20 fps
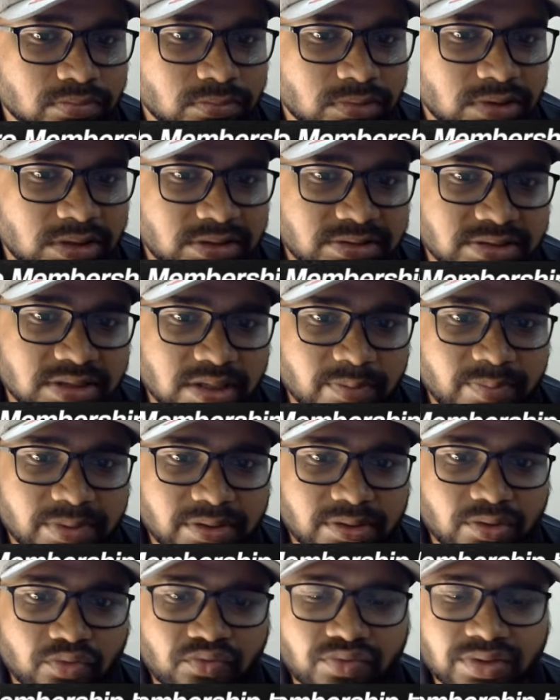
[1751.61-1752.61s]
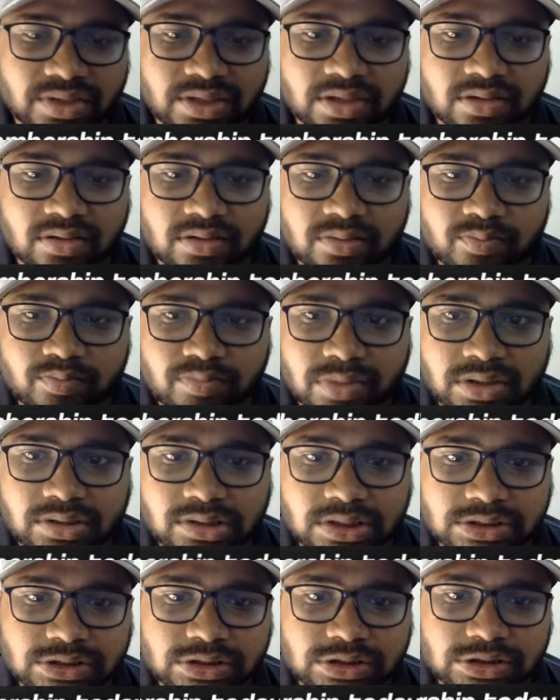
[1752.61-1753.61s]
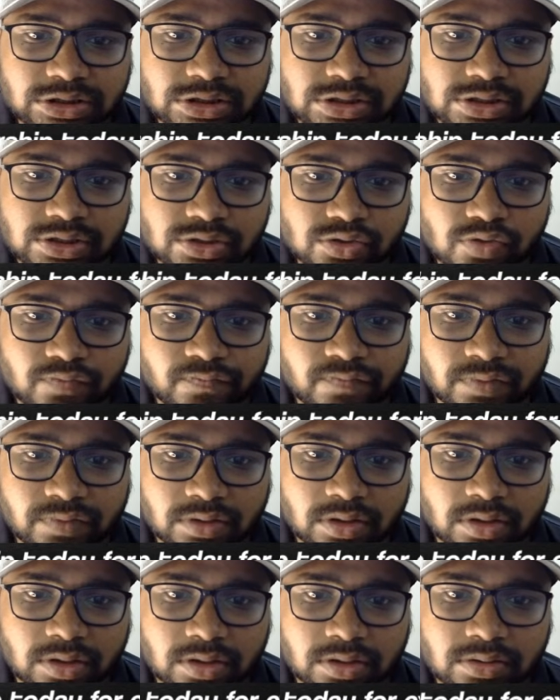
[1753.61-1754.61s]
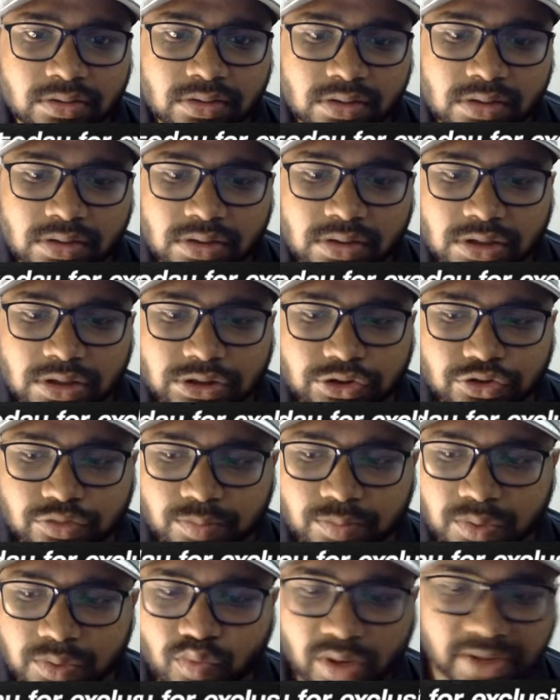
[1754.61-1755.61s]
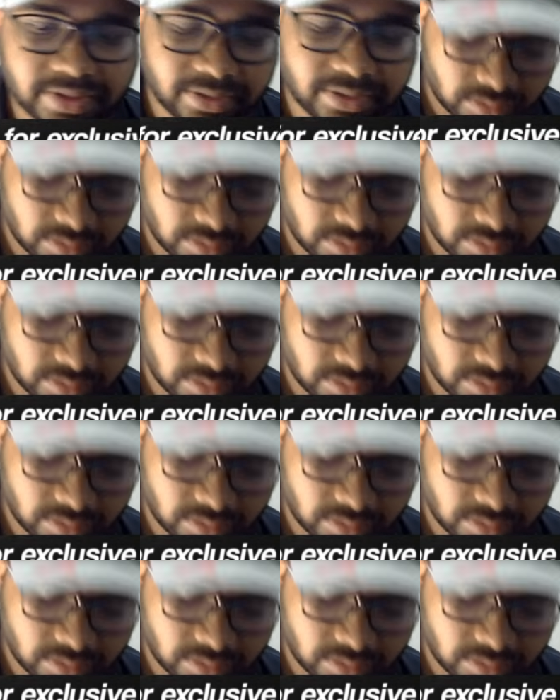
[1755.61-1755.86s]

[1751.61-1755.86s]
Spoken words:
let's keep it over here, but the change of the color should be white.